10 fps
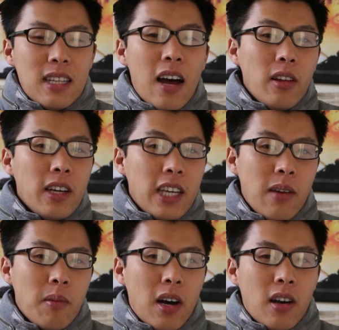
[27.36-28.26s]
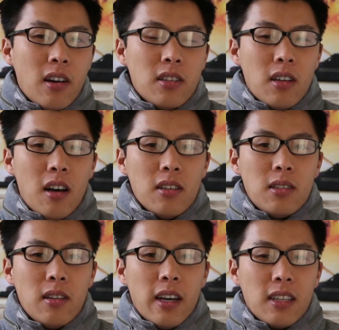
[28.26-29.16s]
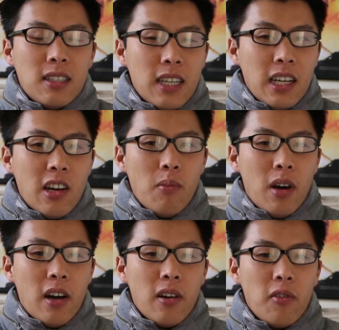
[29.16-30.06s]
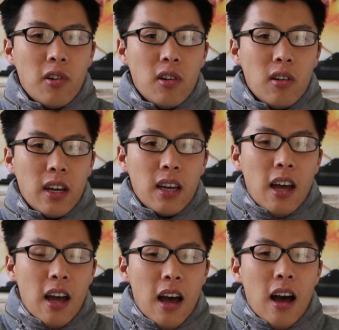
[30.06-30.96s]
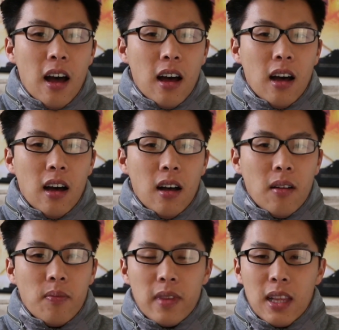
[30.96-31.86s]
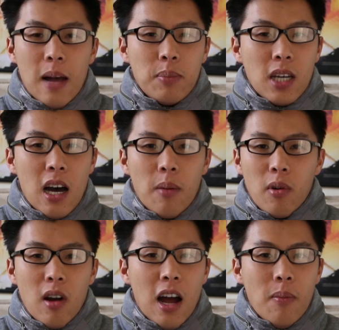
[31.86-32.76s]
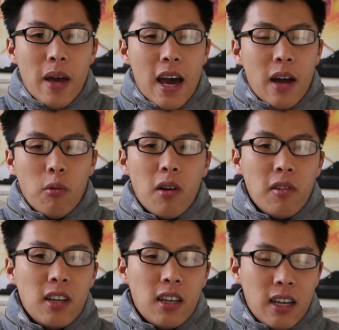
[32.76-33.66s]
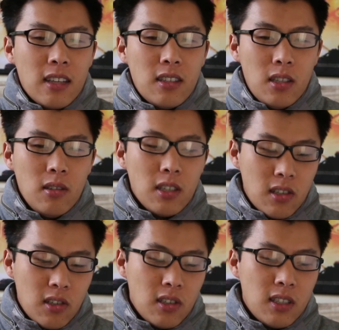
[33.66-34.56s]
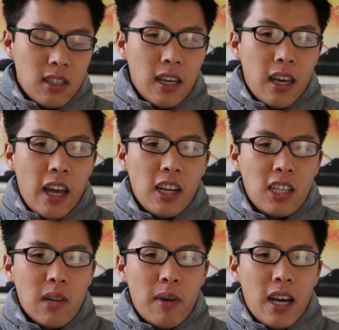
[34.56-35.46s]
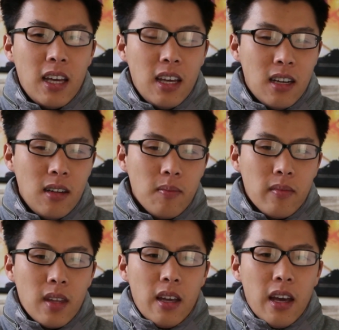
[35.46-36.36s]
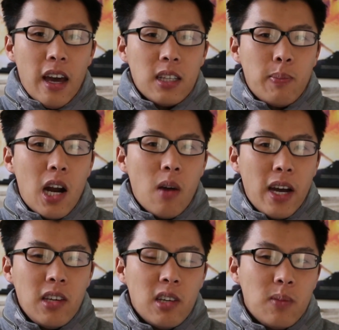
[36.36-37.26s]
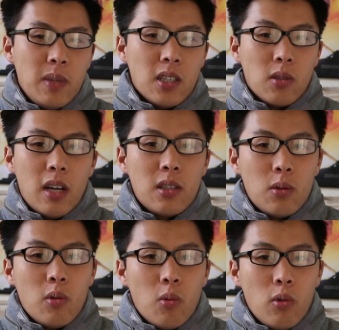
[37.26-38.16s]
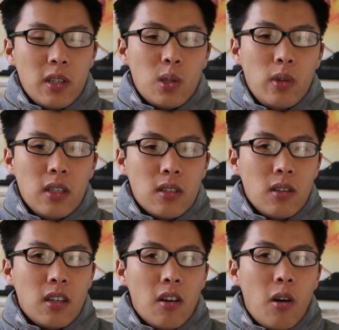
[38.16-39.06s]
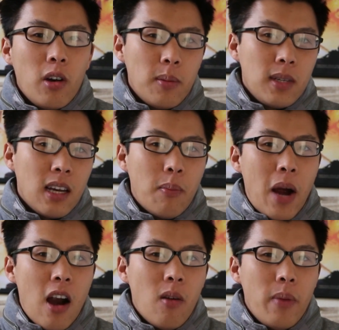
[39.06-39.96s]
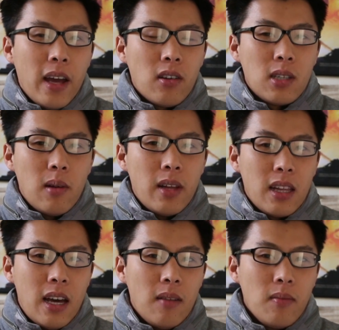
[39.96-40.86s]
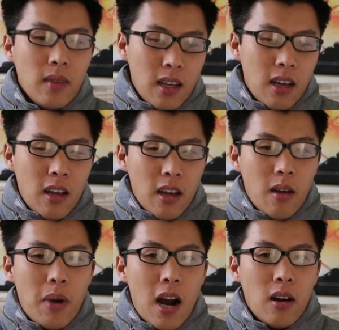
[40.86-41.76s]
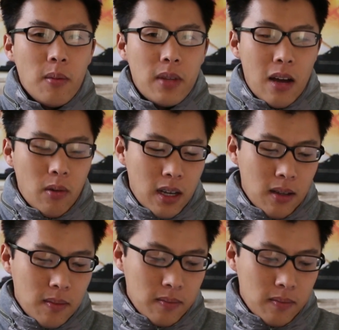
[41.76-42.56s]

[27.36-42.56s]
only a gaming monitor, it's also like a secondary monitor for your like laptop or iPad, wherever you can connect it to, because there's just like HDMI in, and it's powered by USB, so that's really sweet. So you can hook it up to like a power bank or something like that and power it up that way.